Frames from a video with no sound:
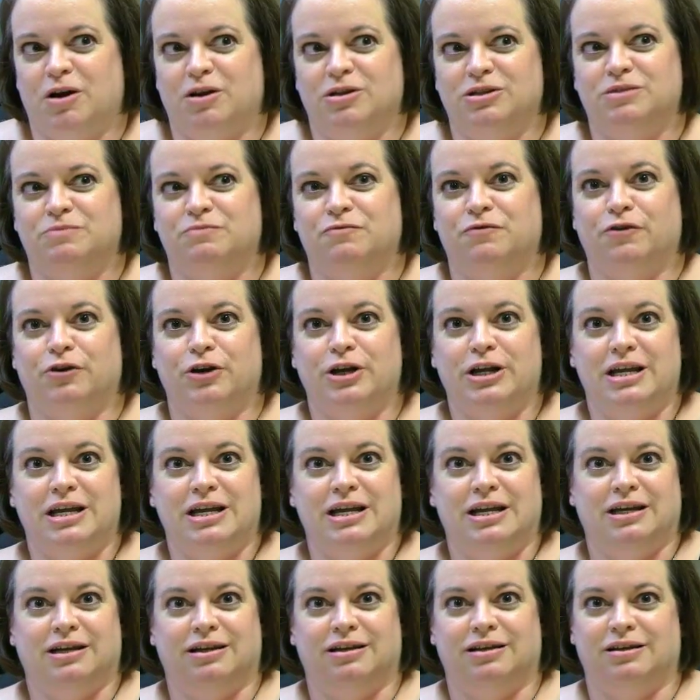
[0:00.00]
part, it's
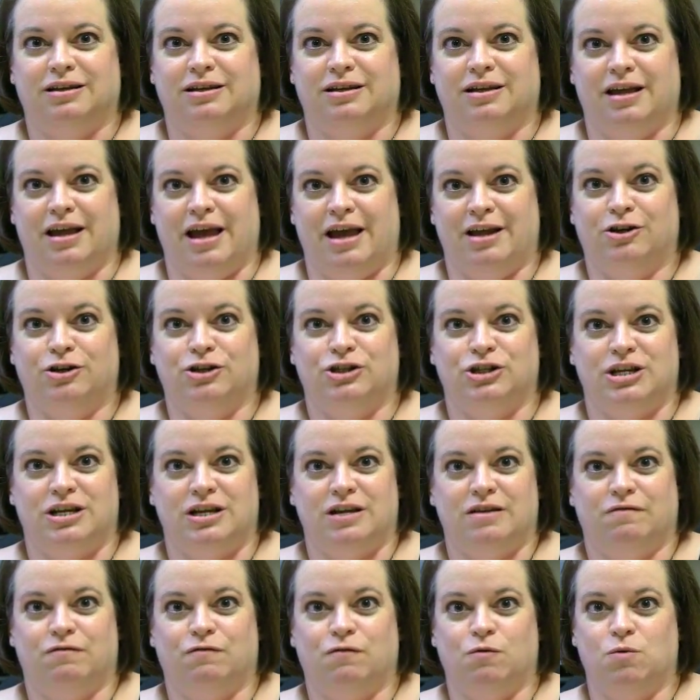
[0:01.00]
free
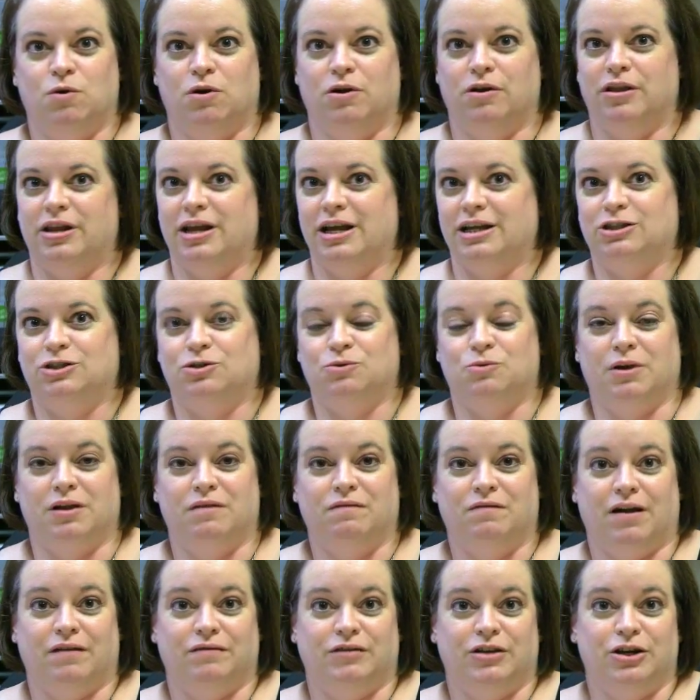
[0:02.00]
energy for the next
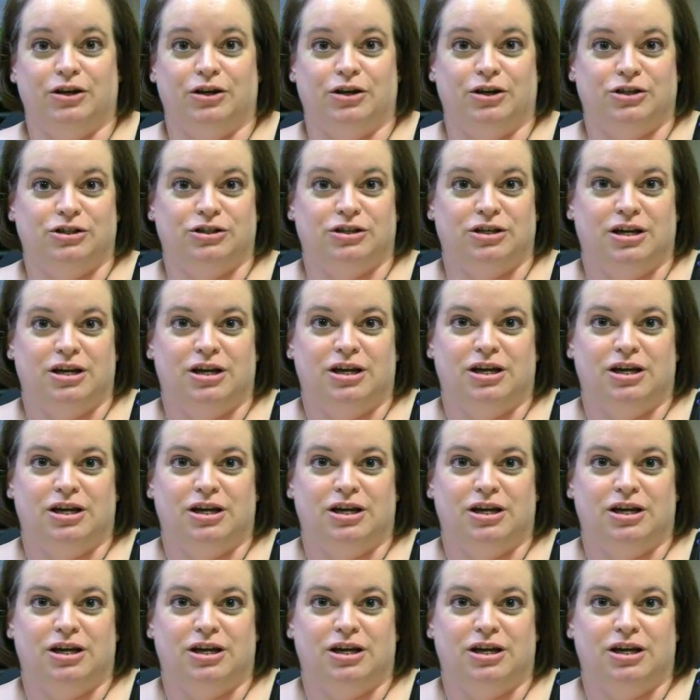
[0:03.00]
25 years.